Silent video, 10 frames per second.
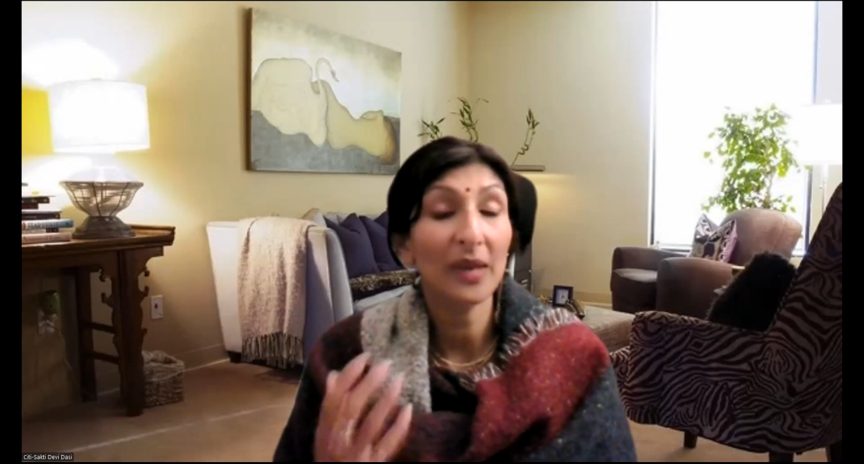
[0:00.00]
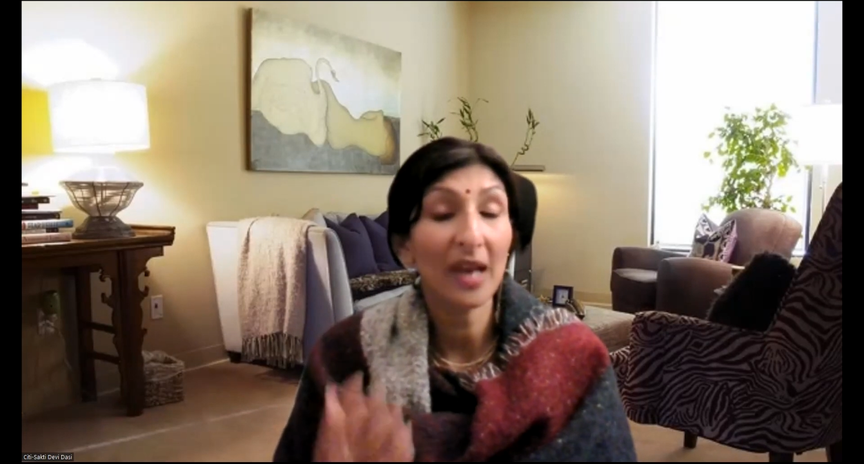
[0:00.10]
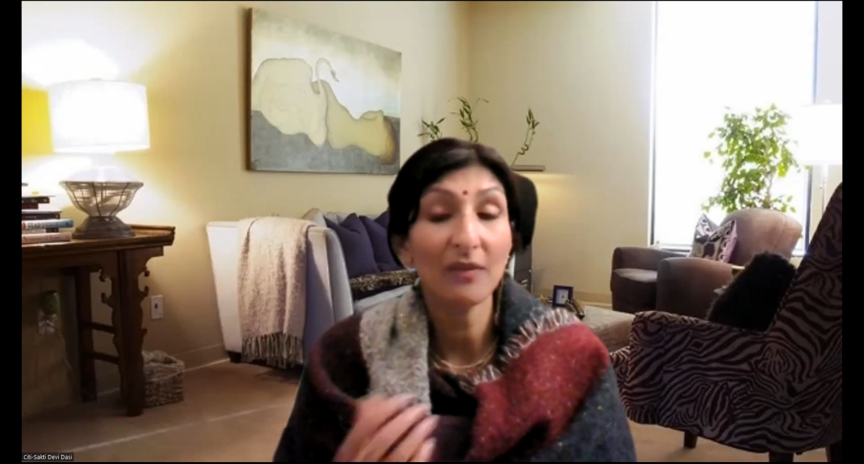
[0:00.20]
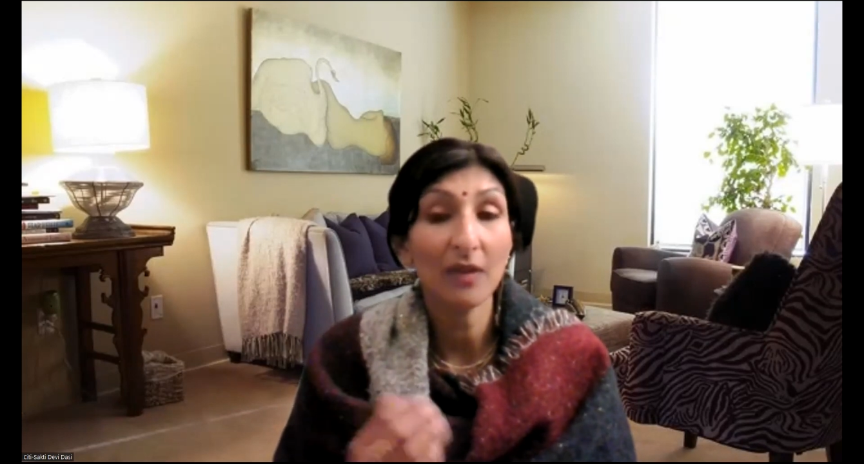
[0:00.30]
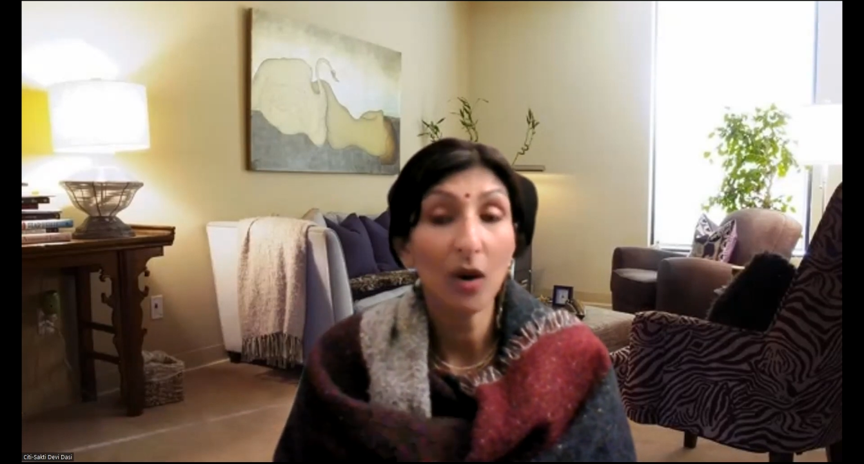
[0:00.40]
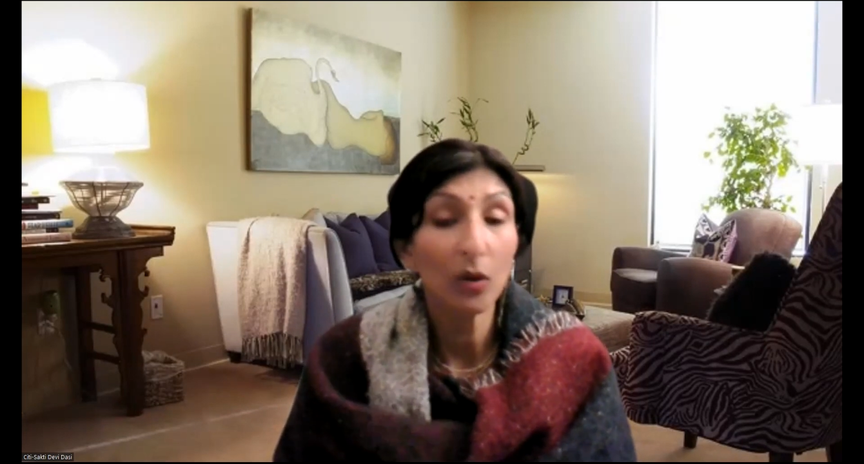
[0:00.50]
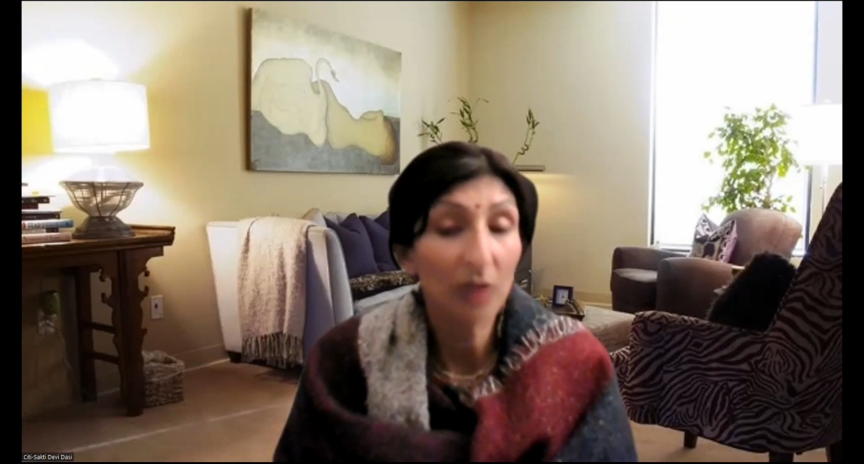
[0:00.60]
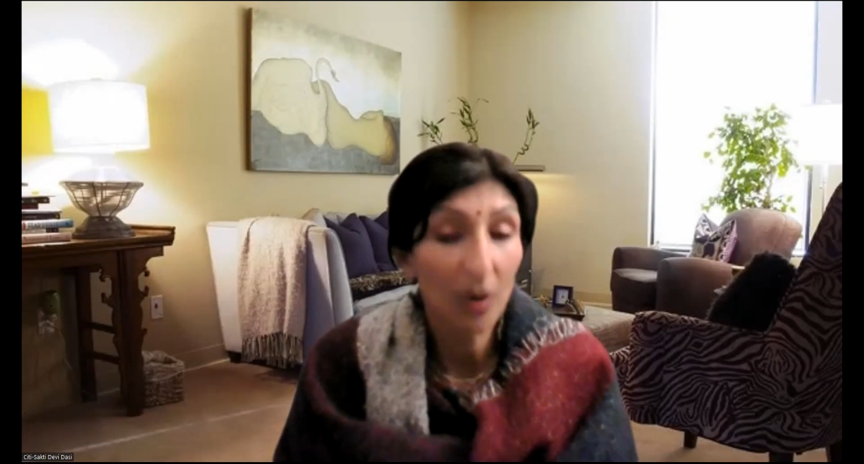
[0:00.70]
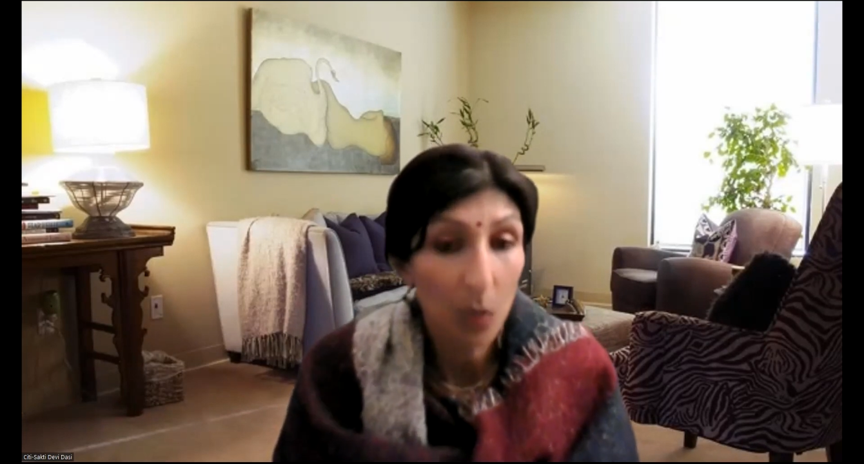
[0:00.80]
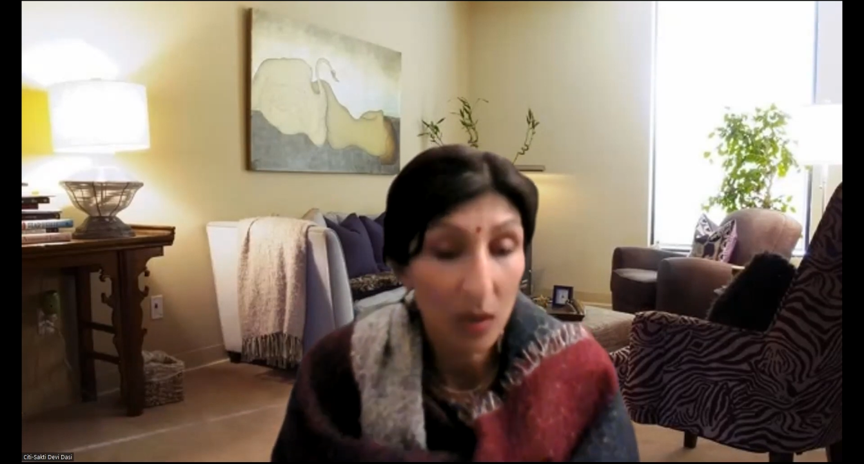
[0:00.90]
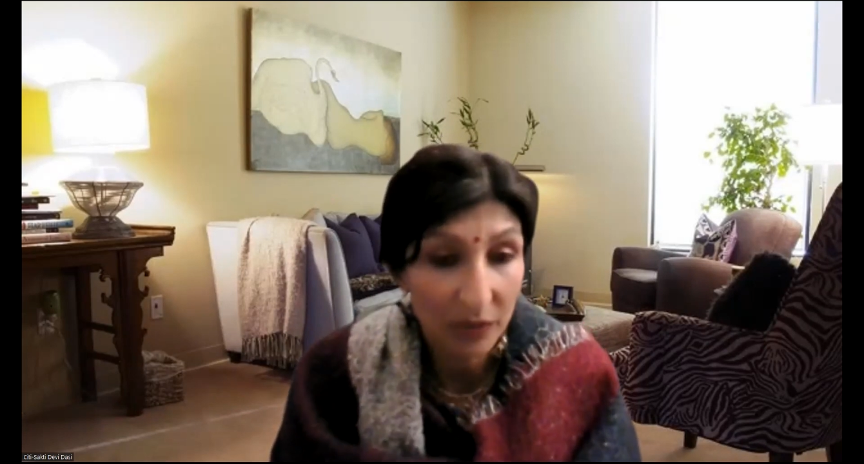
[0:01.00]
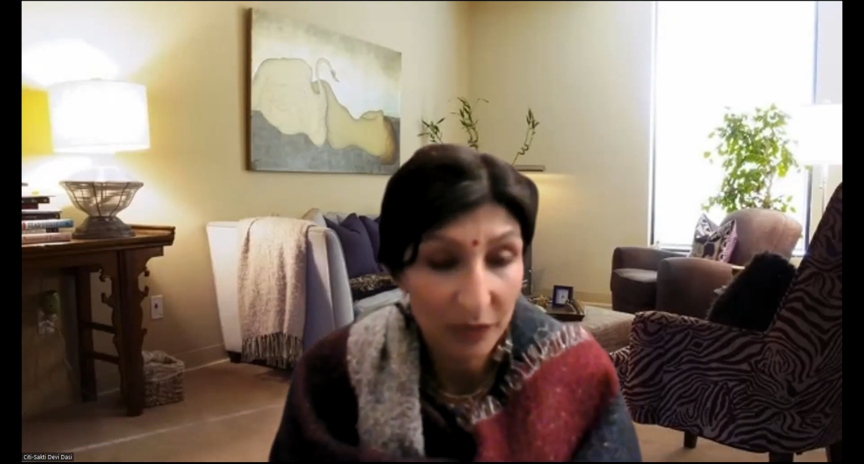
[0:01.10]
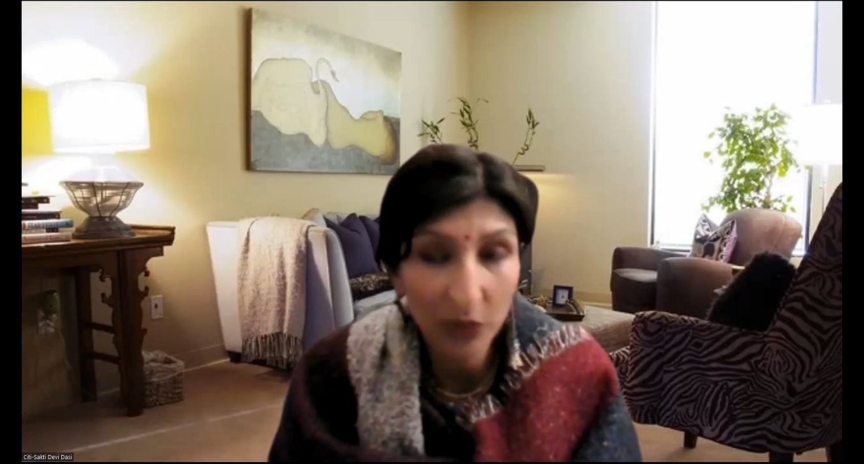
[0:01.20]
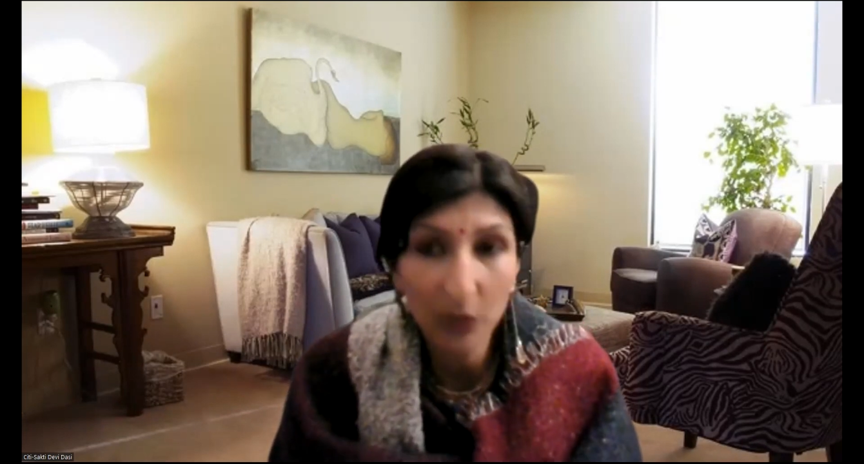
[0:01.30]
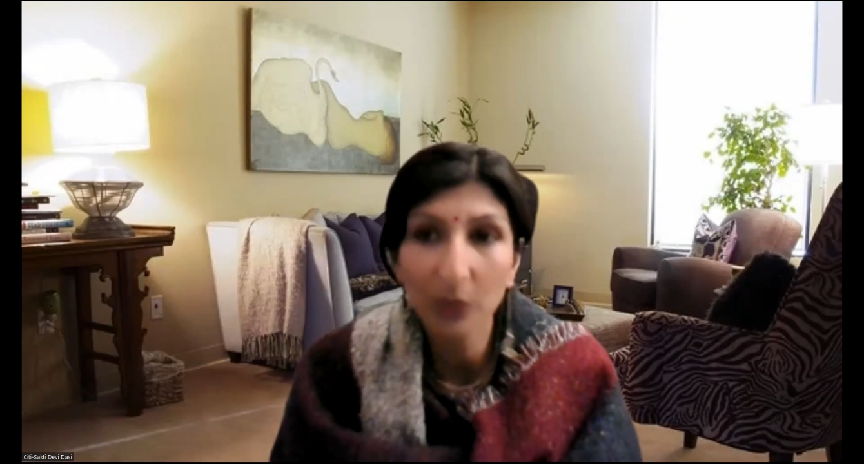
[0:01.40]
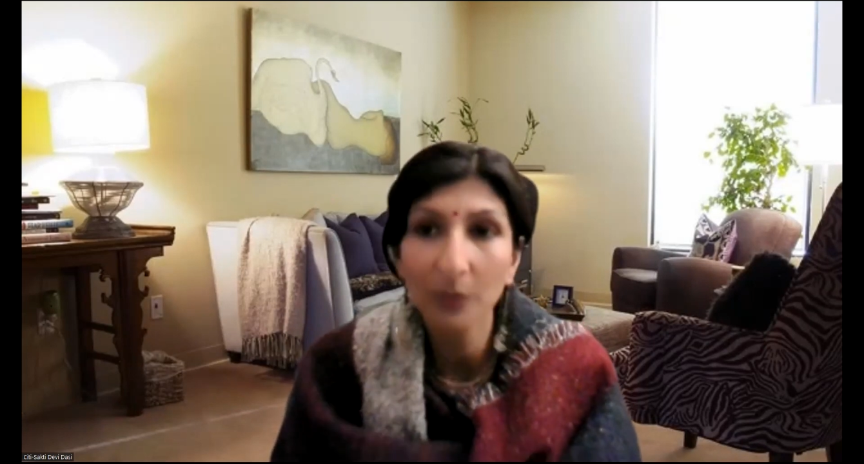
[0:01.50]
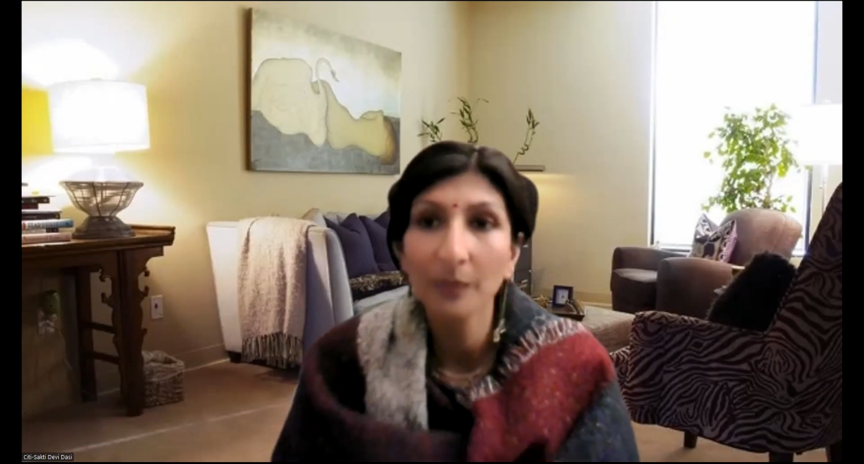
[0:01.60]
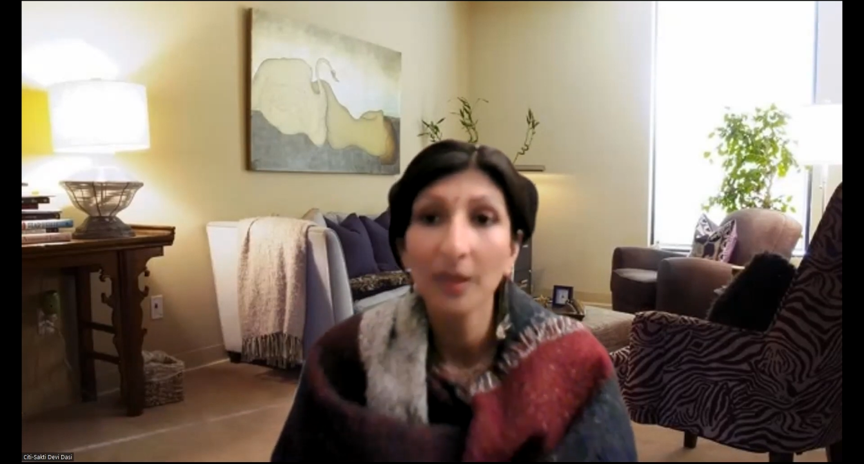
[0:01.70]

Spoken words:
hold our worldview,